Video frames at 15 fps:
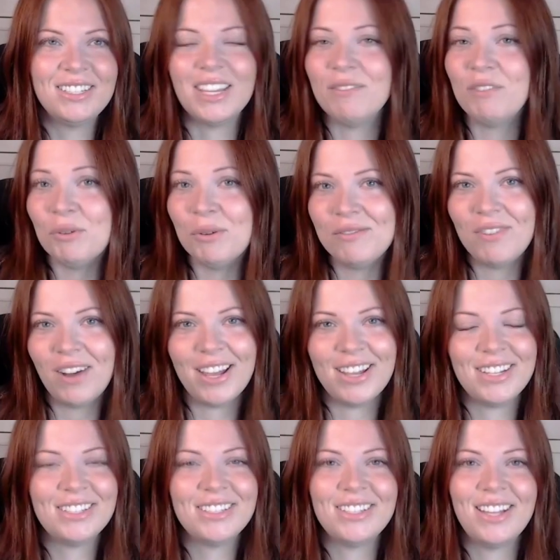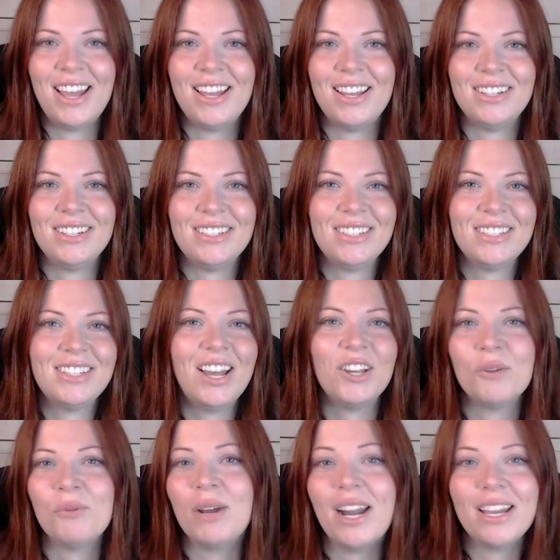give you advice and tell
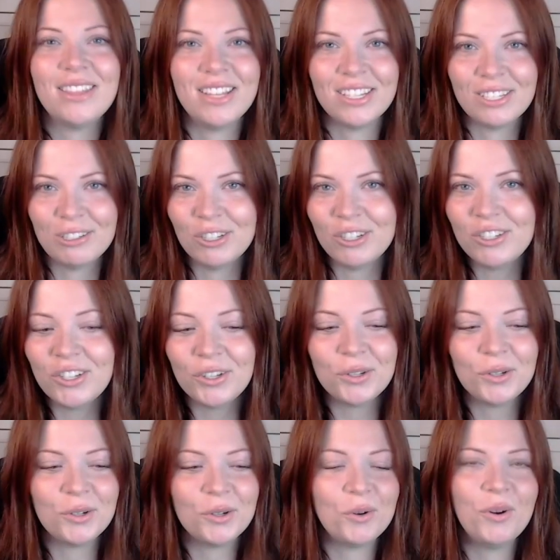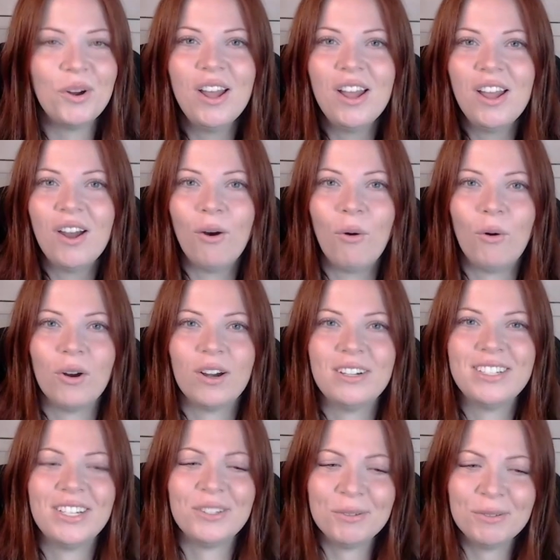you what I think you should do, or
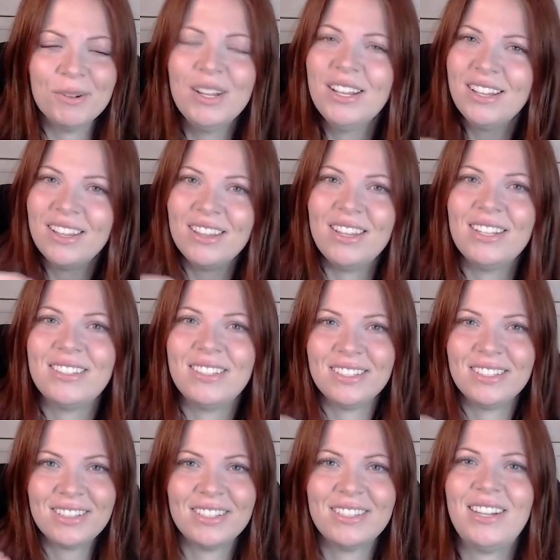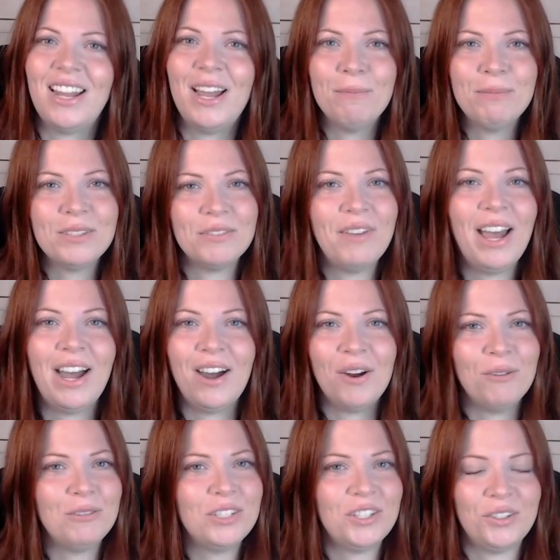tell you this is the steps of
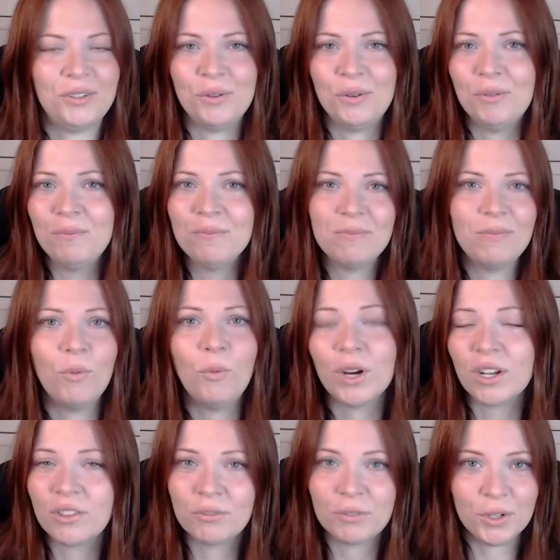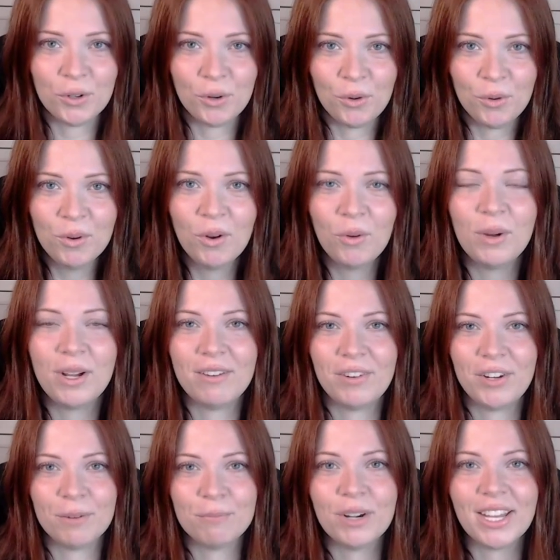how to work through whatever
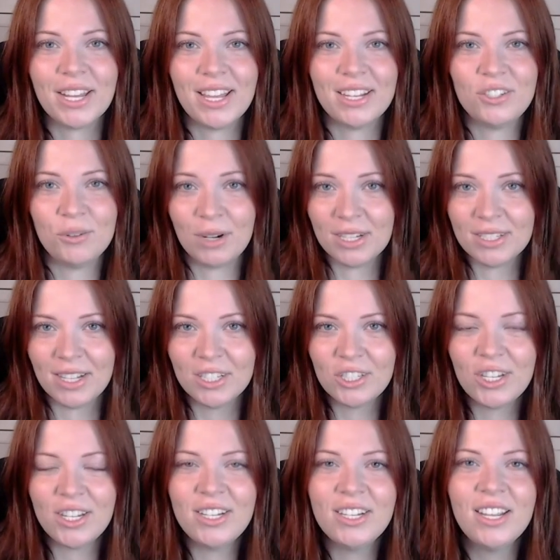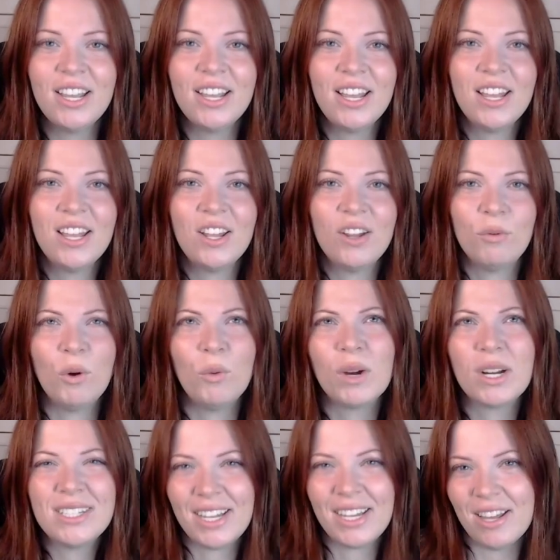you're bringing to our session. We'll
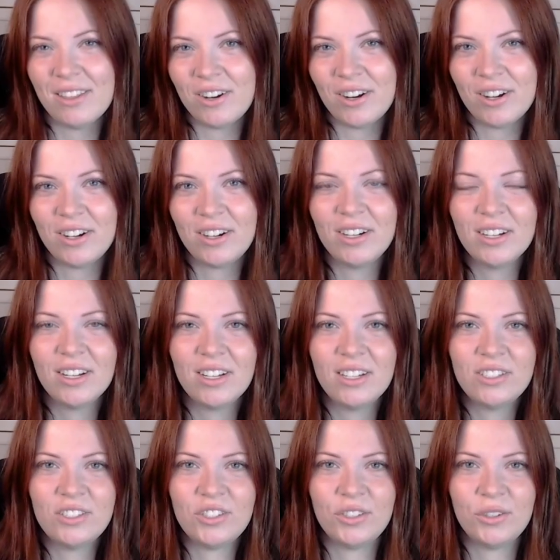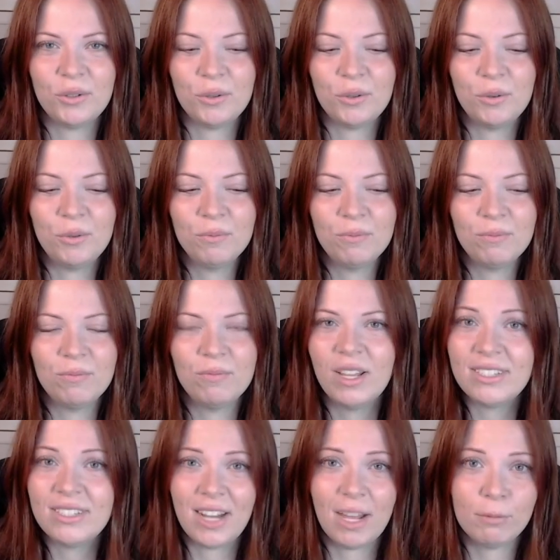work together to
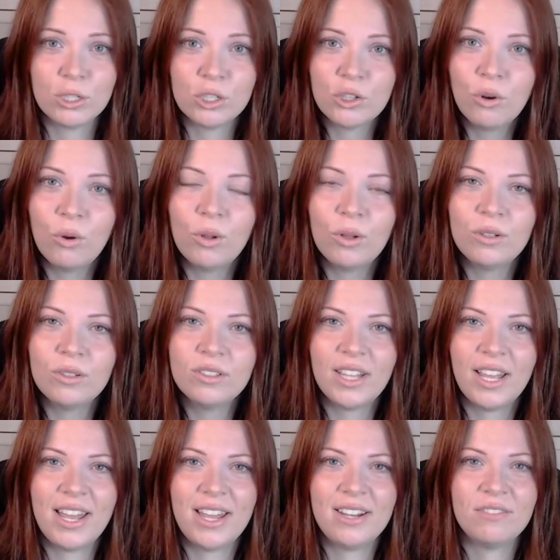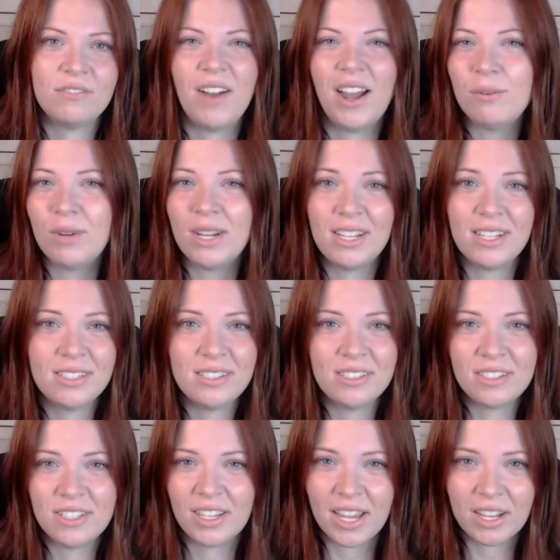establish goals and find ways
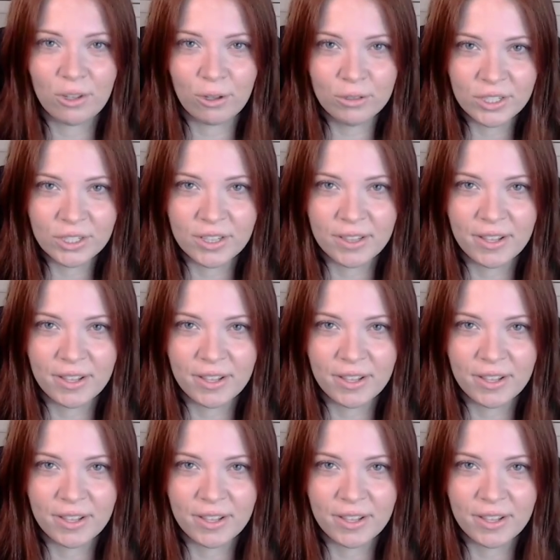to get closer to